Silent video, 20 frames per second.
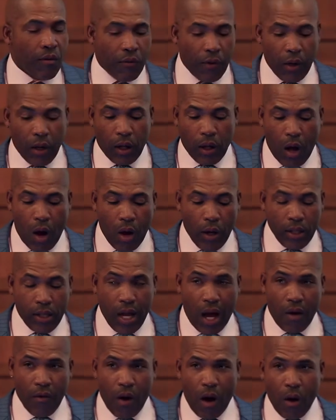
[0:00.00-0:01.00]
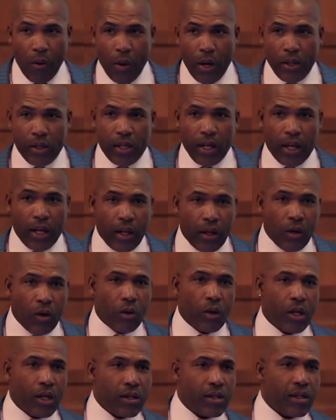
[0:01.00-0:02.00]
For the longest, I've always said, I
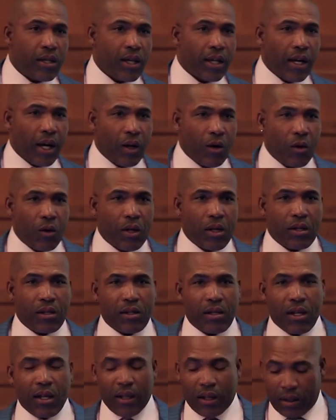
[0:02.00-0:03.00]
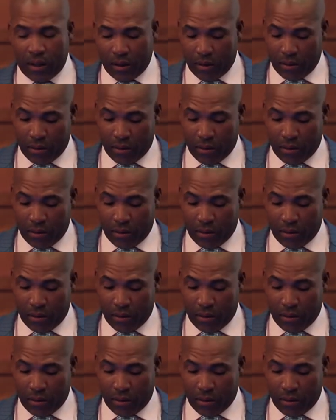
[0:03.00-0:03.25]
don't get sick, I don't get sick.